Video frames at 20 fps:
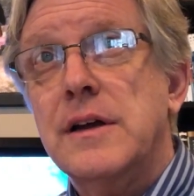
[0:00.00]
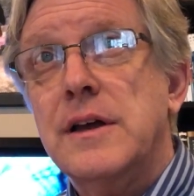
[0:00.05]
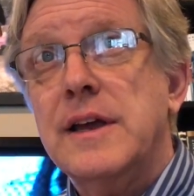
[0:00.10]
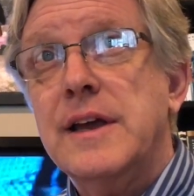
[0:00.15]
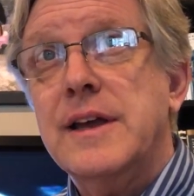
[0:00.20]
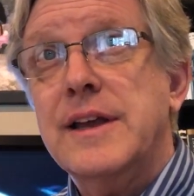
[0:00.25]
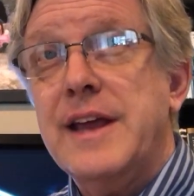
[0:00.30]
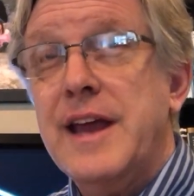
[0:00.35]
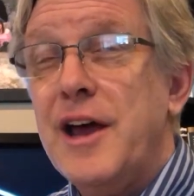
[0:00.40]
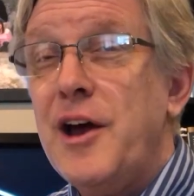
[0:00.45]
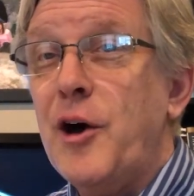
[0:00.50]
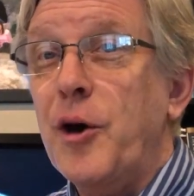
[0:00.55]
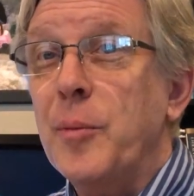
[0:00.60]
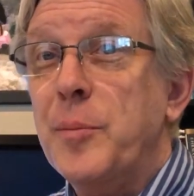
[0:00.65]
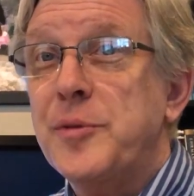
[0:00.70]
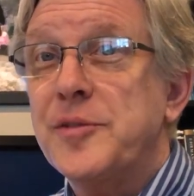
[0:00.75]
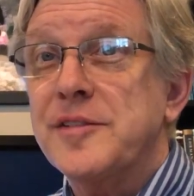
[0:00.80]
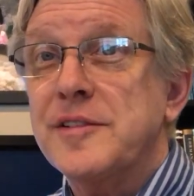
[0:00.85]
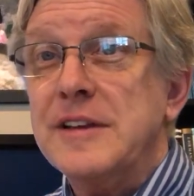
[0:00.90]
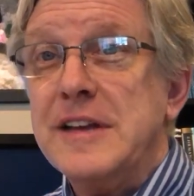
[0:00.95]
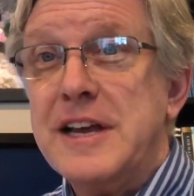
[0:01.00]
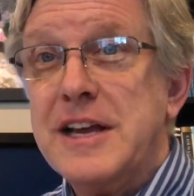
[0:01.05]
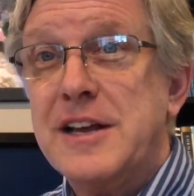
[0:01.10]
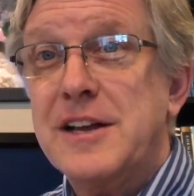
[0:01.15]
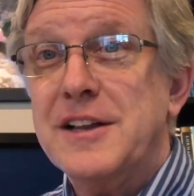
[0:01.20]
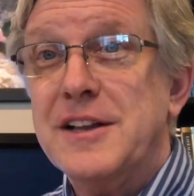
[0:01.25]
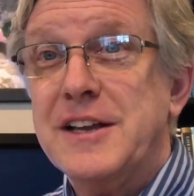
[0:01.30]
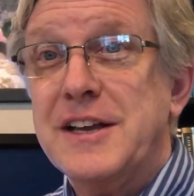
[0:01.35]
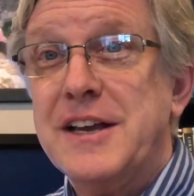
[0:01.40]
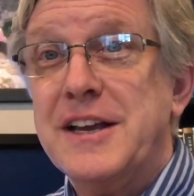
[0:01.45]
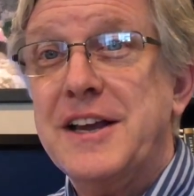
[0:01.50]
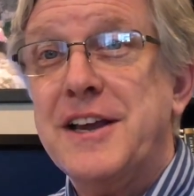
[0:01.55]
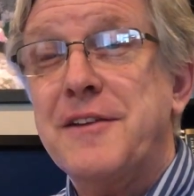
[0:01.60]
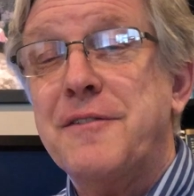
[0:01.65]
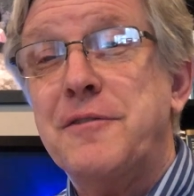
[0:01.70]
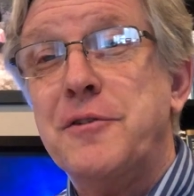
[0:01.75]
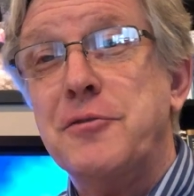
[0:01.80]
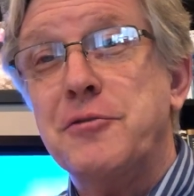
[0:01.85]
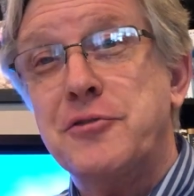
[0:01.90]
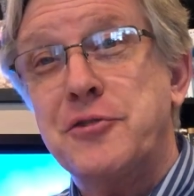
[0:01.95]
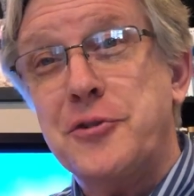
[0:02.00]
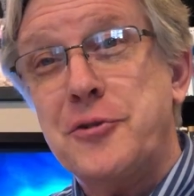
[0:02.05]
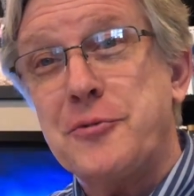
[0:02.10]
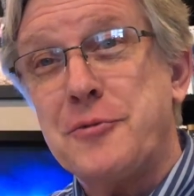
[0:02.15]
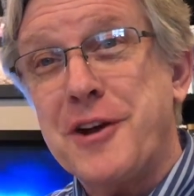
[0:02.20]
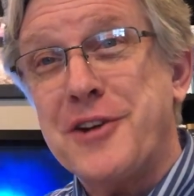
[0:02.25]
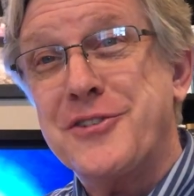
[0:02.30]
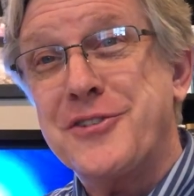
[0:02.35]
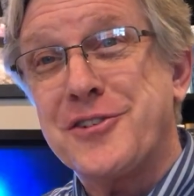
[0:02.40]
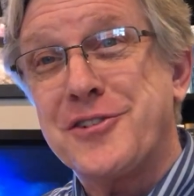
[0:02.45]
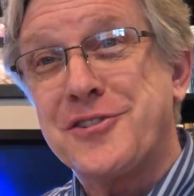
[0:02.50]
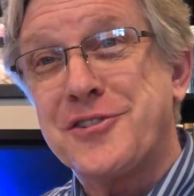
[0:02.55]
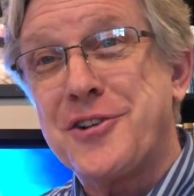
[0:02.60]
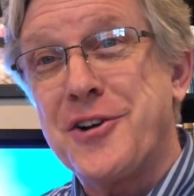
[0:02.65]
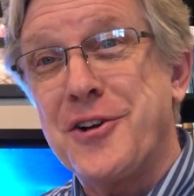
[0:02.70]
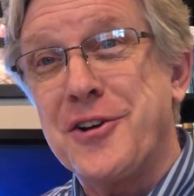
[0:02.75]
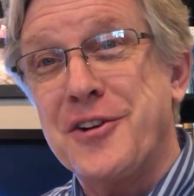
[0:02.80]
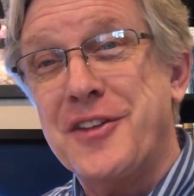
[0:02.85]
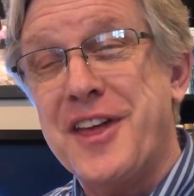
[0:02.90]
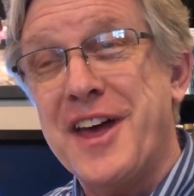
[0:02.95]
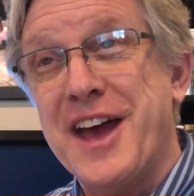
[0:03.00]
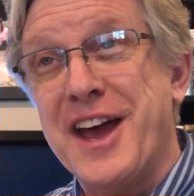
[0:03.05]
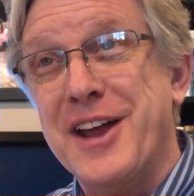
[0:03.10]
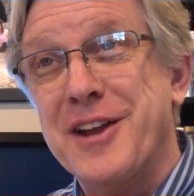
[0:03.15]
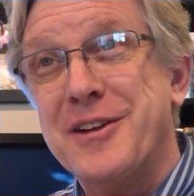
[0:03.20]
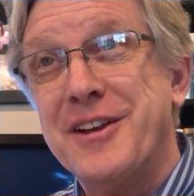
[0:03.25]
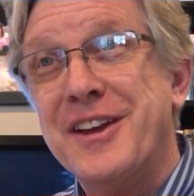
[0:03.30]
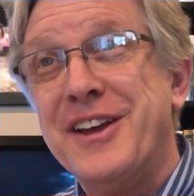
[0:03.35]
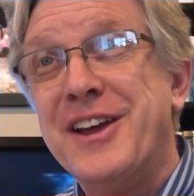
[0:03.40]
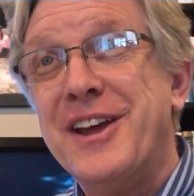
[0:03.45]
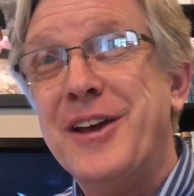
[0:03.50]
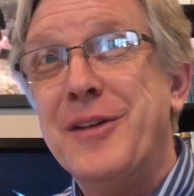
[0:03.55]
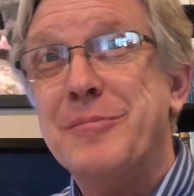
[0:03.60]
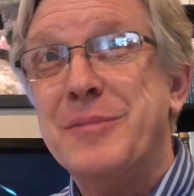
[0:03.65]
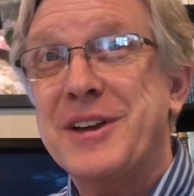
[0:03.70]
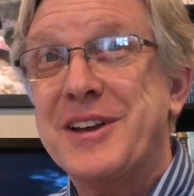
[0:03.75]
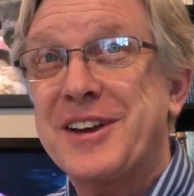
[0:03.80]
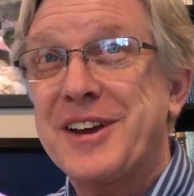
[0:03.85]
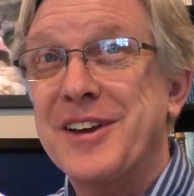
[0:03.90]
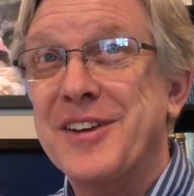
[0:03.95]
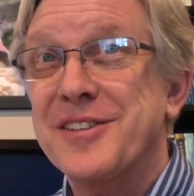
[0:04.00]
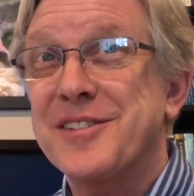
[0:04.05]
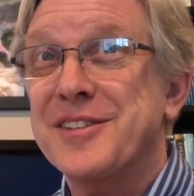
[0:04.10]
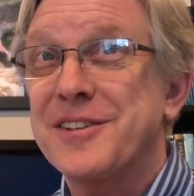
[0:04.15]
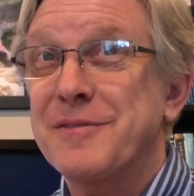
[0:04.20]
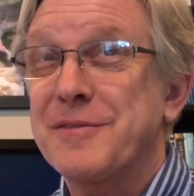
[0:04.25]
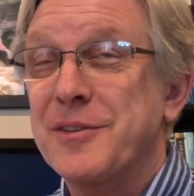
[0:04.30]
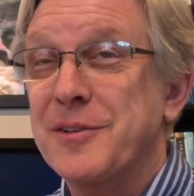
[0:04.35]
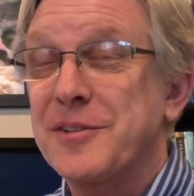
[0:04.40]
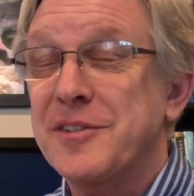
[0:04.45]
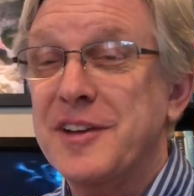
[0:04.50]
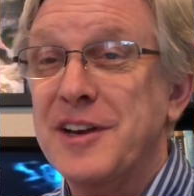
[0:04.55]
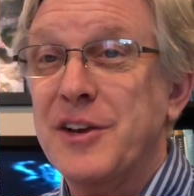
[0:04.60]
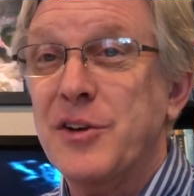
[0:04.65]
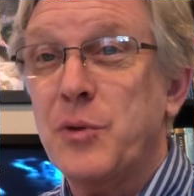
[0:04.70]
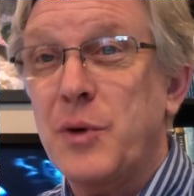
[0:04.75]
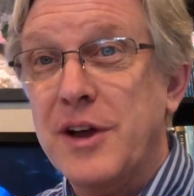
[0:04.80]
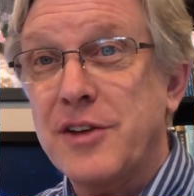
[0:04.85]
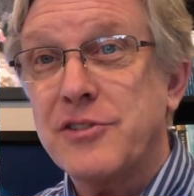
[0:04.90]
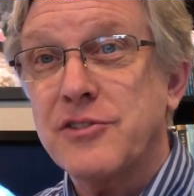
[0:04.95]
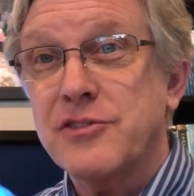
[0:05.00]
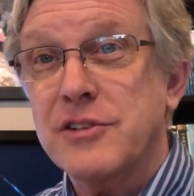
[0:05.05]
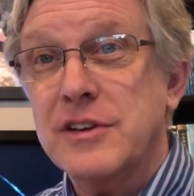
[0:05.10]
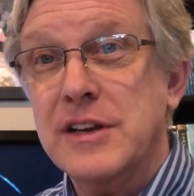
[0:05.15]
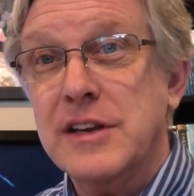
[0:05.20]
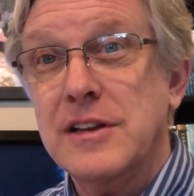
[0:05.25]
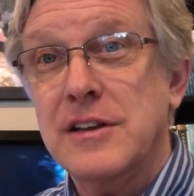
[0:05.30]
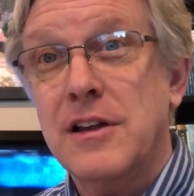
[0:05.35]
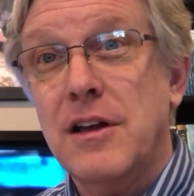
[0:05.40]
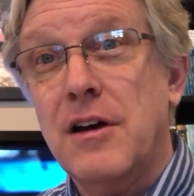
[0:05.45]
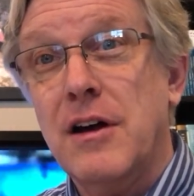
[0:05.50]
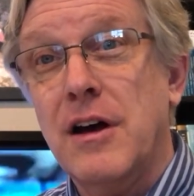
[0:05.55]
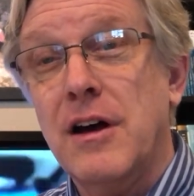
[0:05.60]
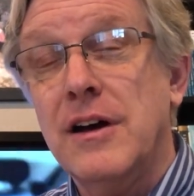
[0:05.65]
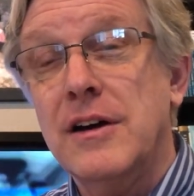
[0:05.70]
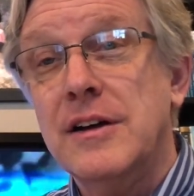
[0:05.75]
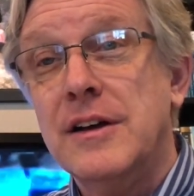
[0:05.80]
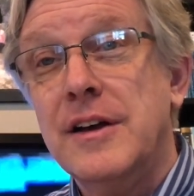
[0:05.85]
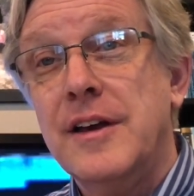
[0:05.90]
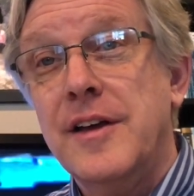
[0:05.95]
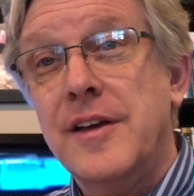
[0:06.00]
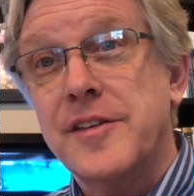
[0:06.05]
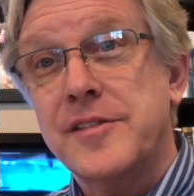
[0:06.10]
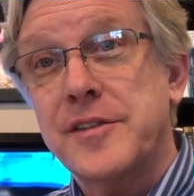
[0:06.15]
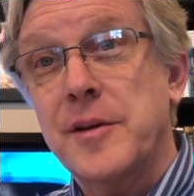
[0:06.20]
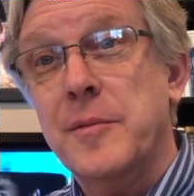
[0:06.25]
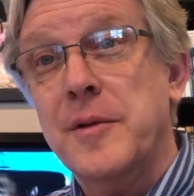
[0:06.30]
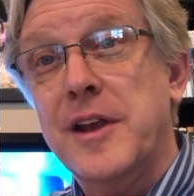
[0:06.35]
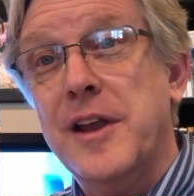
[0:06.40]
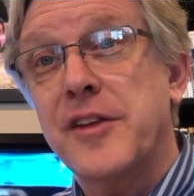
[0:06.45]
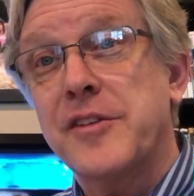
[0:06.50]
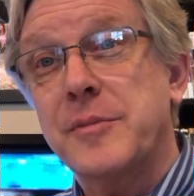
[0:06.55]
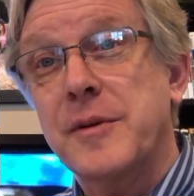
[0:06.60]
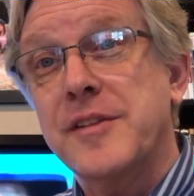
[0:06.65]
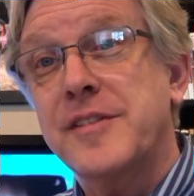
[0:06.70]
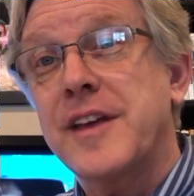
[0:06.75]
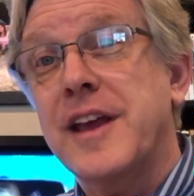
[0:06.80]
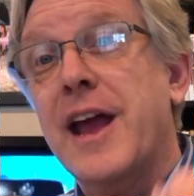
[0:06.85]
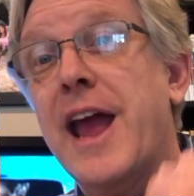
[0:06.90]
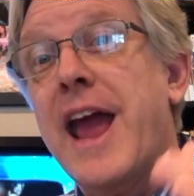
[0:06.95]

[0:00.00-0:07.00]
it helps legally if you do register that, because if there's any question in law, someone else may say,